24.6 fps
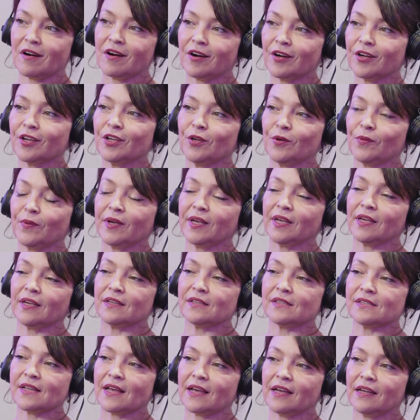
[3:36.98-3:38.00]
arguing
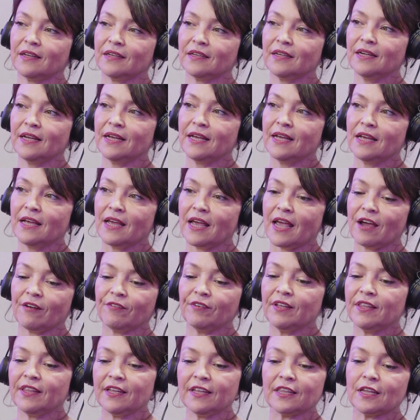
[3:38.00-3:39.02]
is that
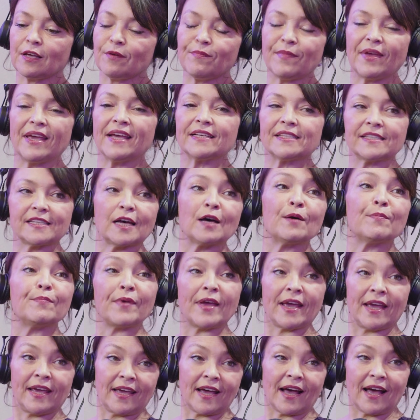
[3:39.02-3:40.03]
everything that makes up
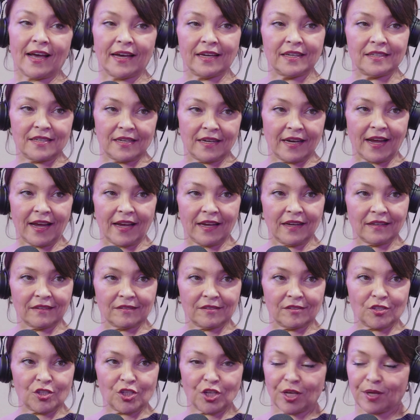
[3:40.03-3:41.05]
AI today,
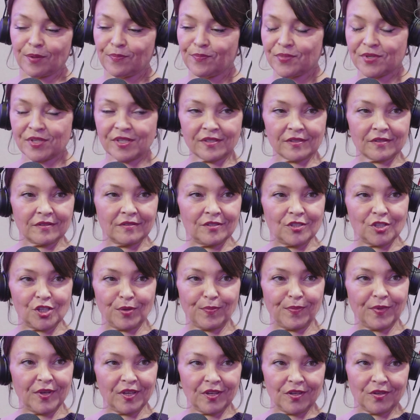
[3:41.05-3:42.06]
chips,
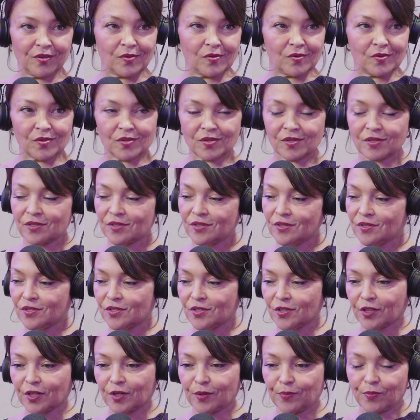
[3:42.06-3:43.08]
GPUs,
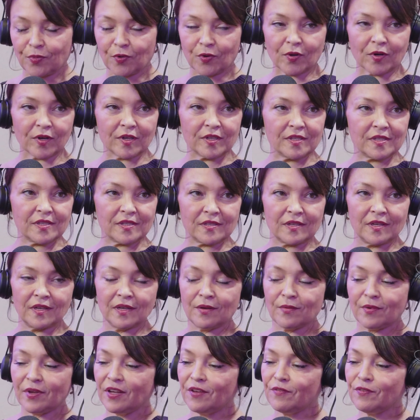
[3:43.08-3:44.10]
circuit boards,
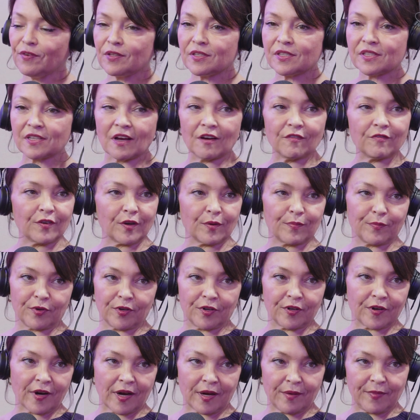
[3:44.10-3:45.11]
even software
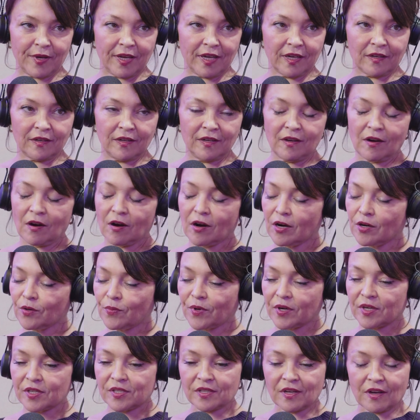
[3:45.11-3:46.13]
programming,
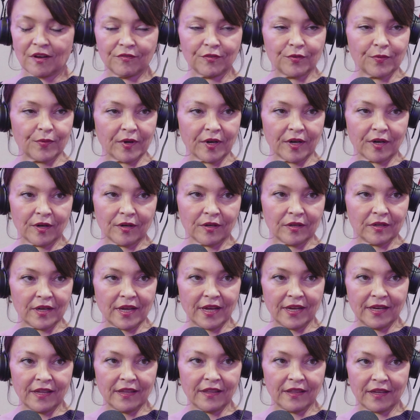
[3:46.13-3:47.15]
hardware, software,
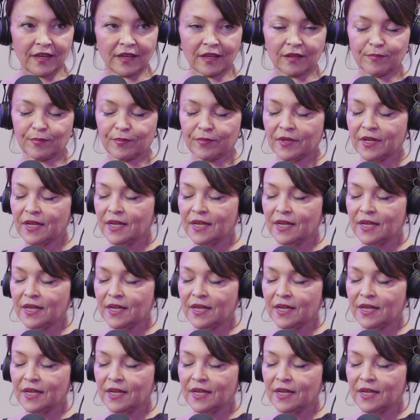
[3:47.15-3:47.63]
anything,